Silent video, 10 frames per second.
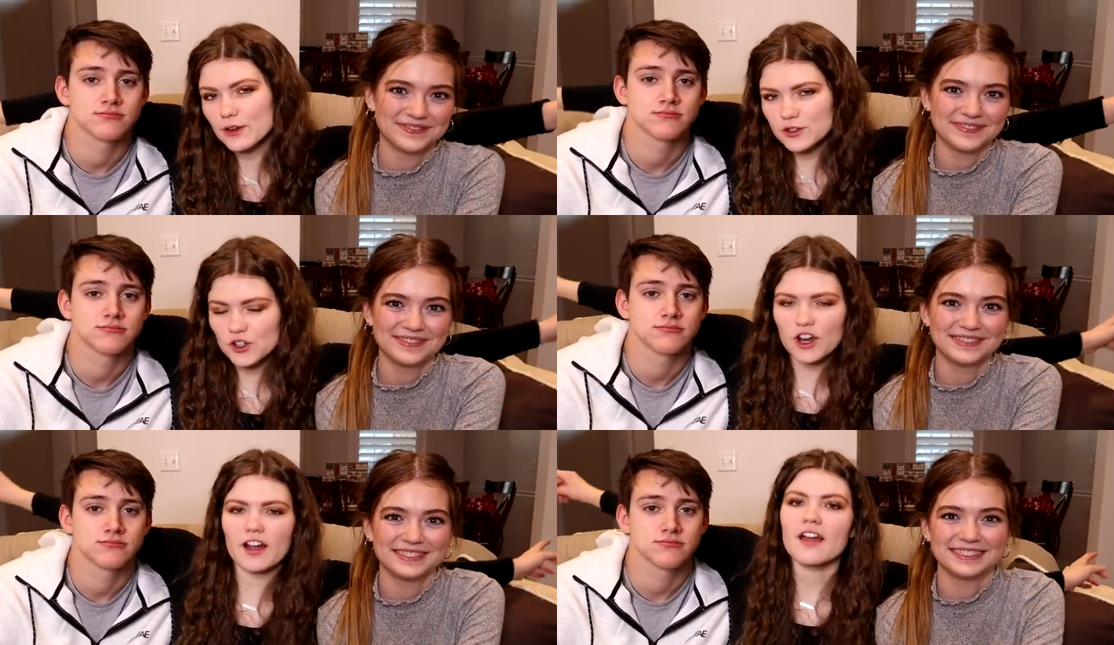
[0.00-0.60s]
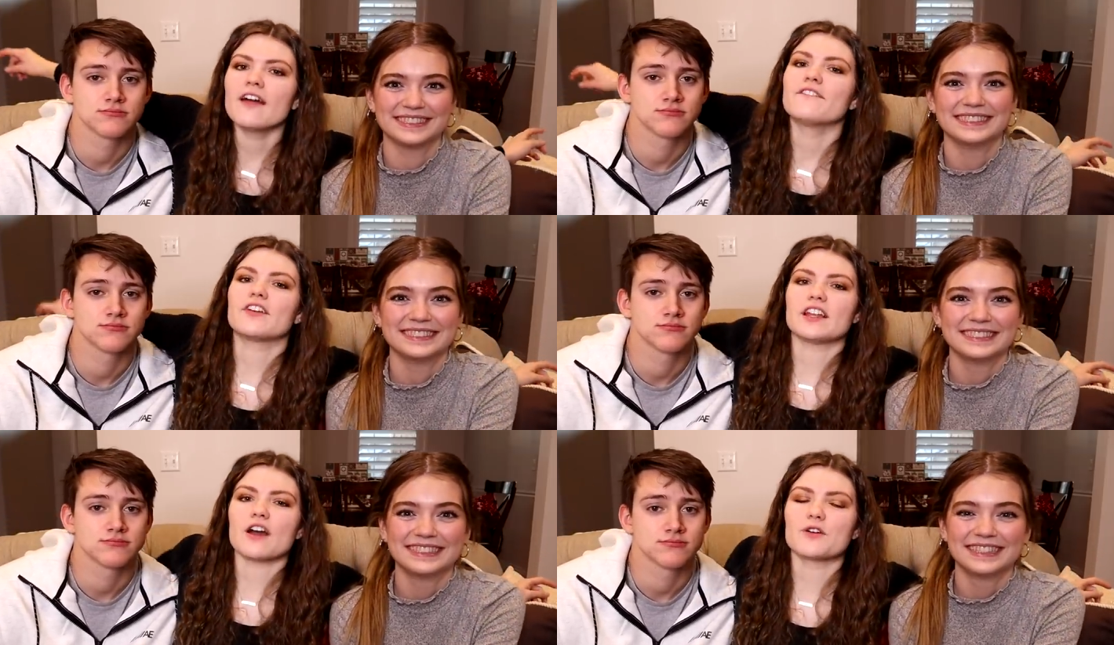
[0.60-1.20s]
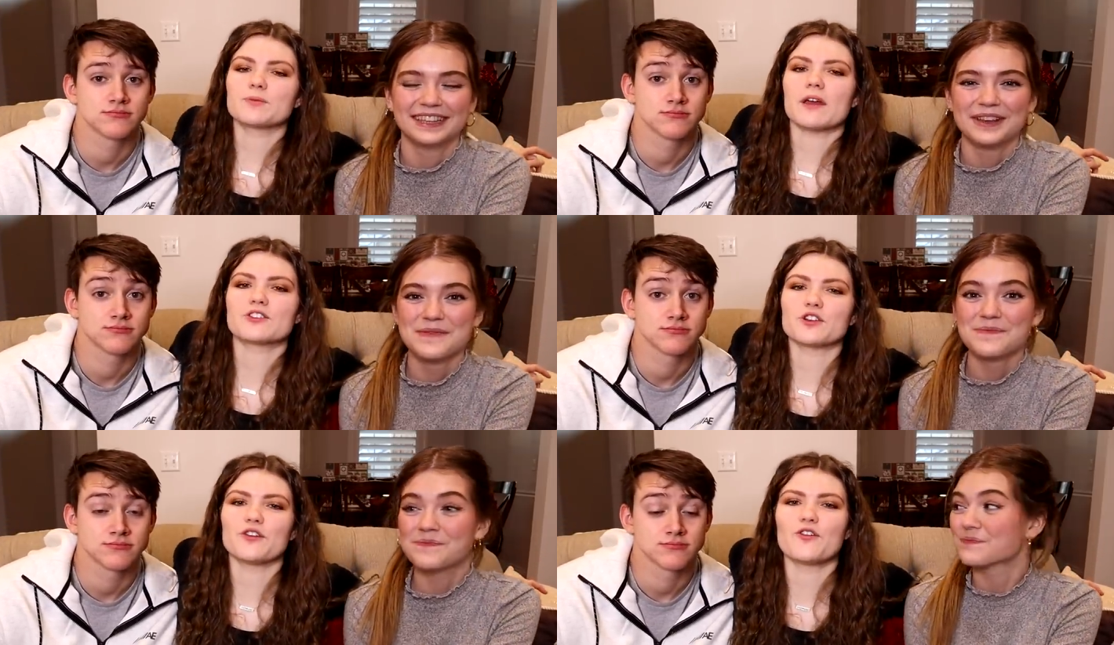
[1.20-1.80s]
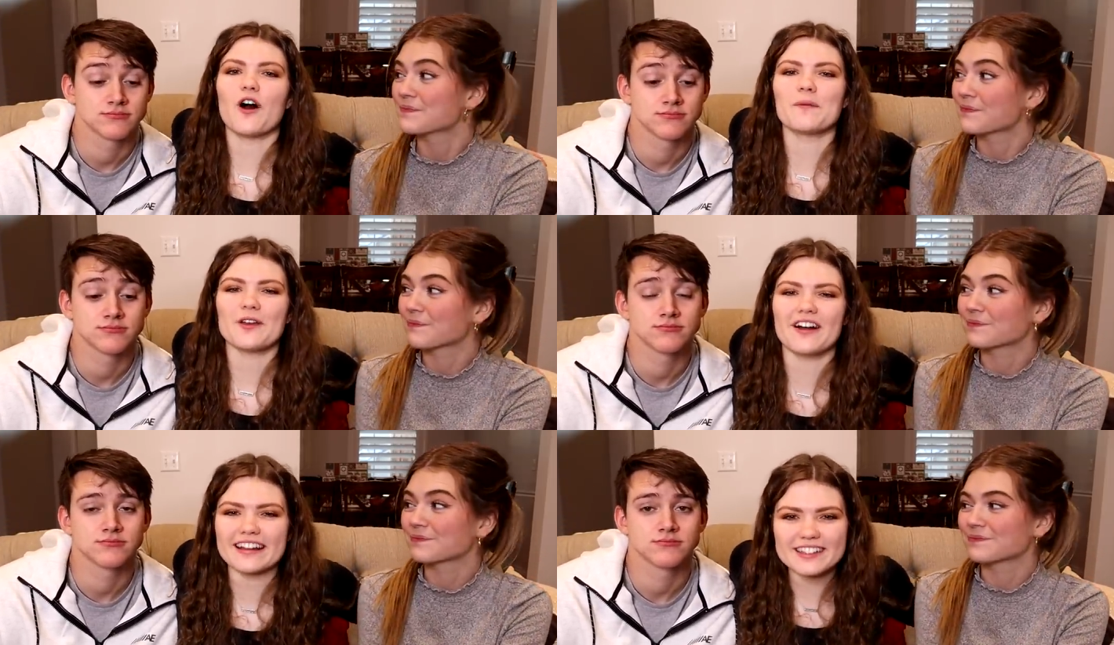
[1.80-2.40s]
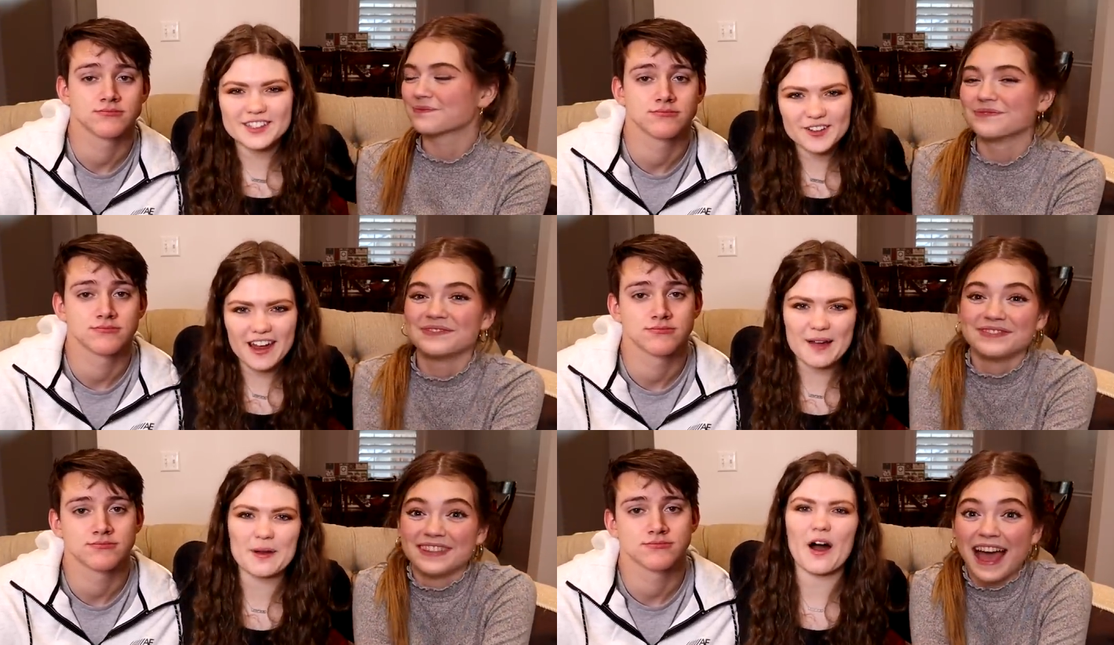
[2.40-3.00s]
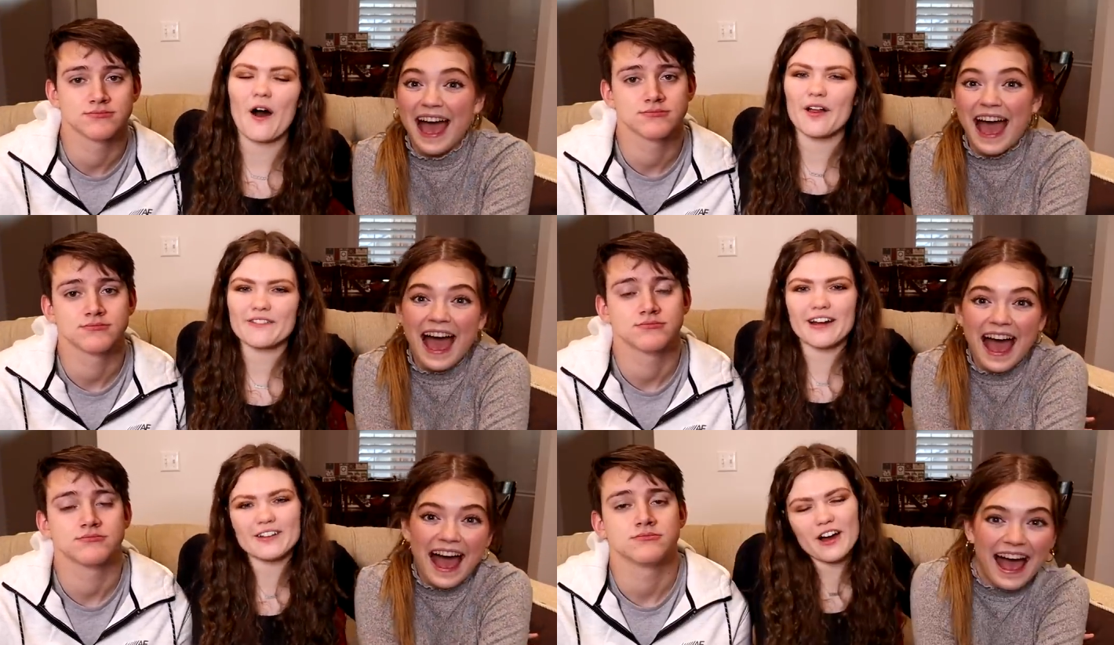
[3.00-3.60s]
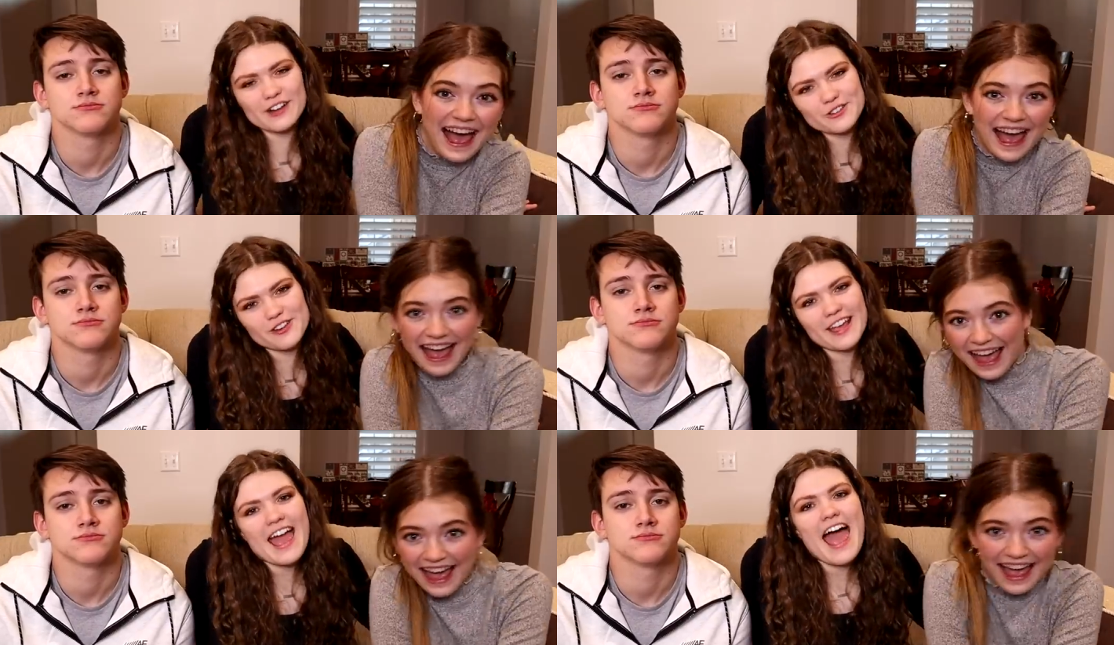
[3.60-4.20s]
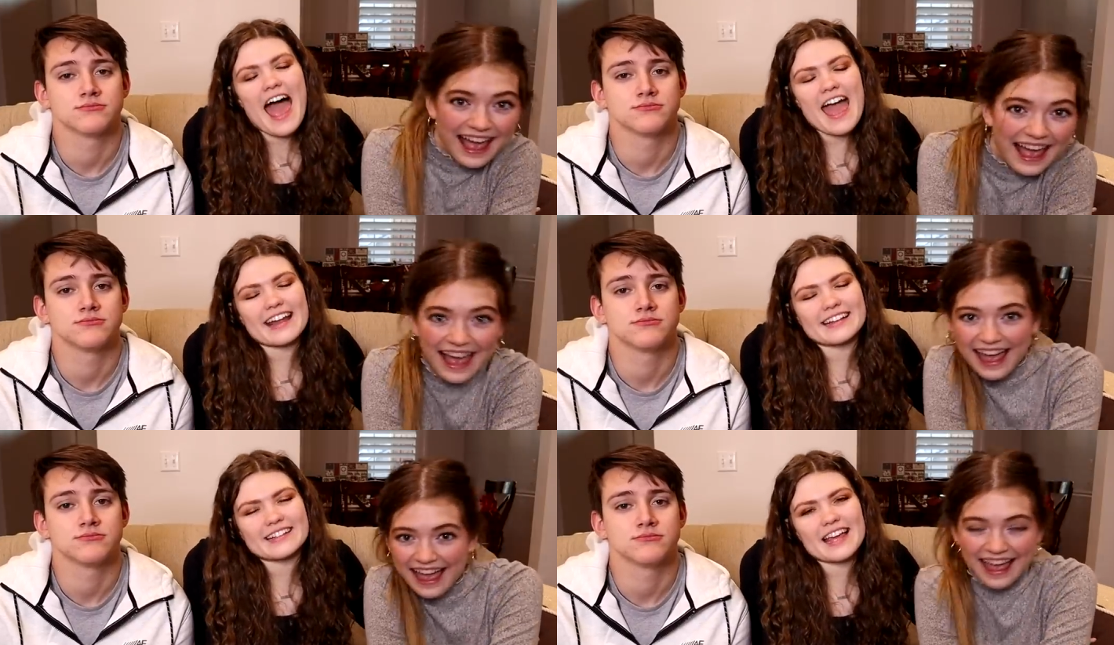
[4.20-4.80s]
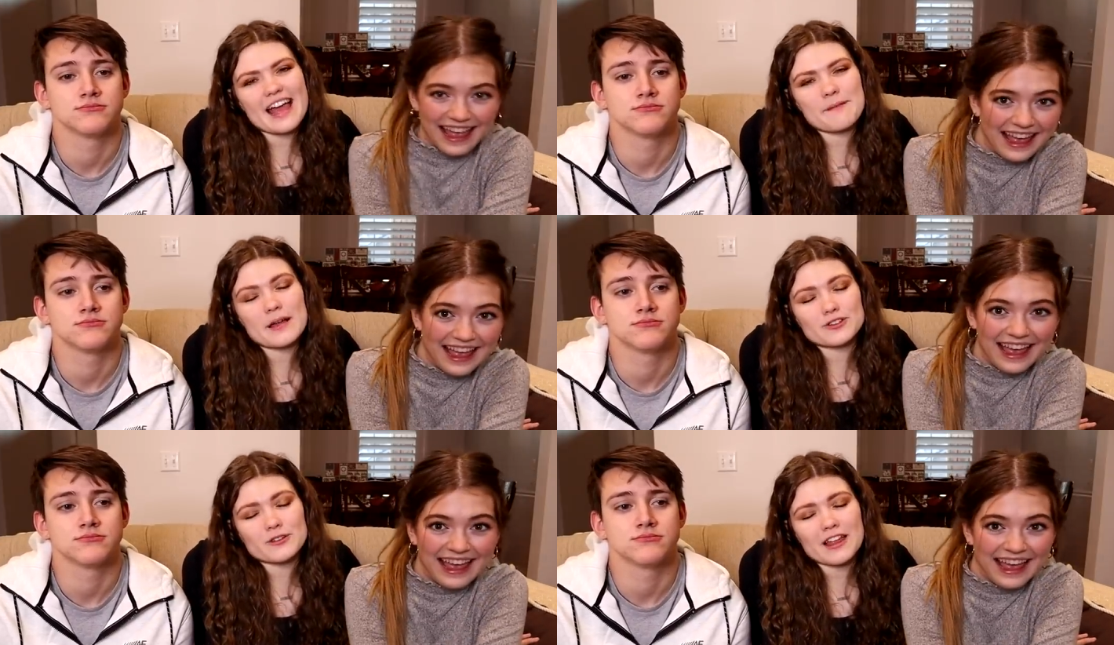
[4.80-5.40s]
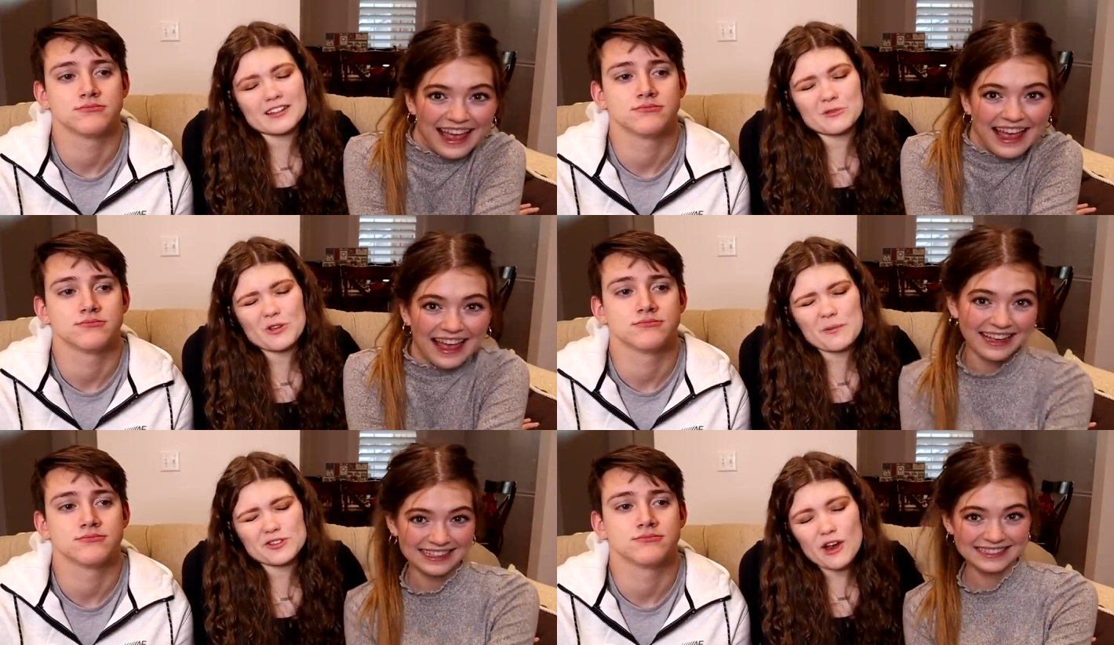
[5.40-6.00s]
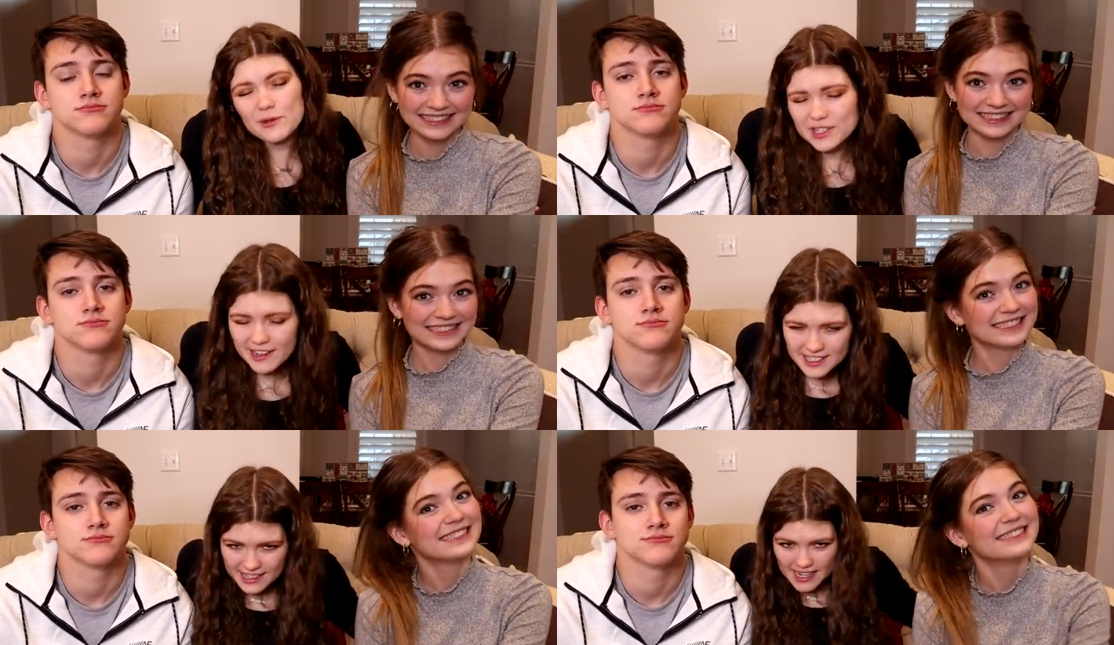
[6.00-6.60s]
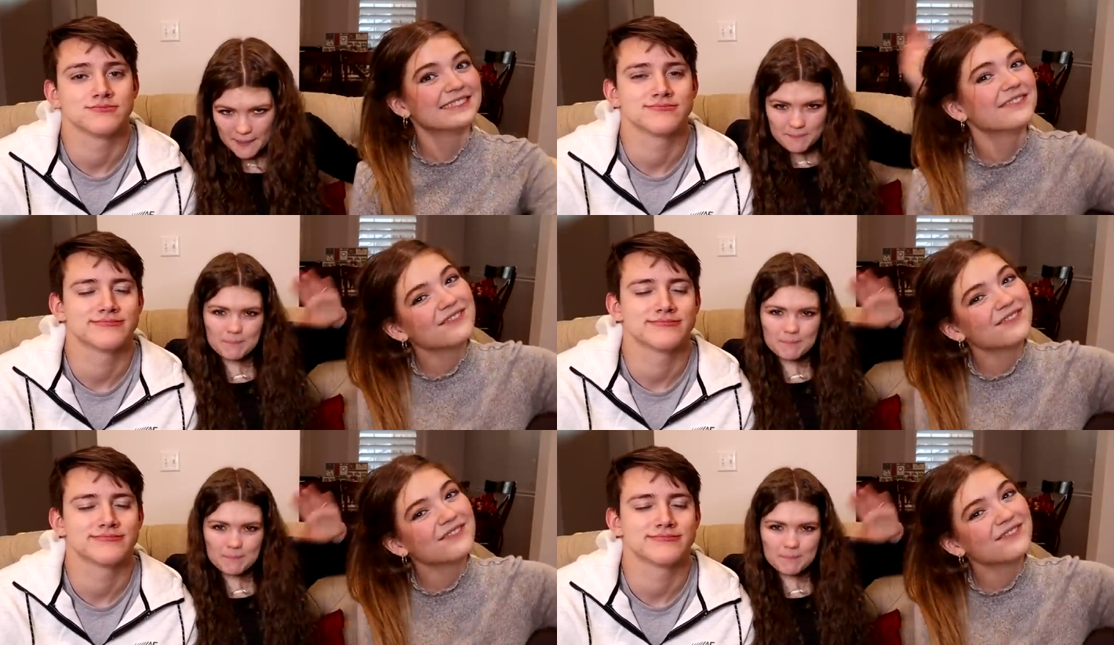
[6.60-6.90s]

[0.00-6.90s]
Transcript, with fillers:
Speaker 1: future videos, make sure you follow me on Instagram at allaroundaudrey. And make sure you like, subscribe, and share. We'll see you guys next time.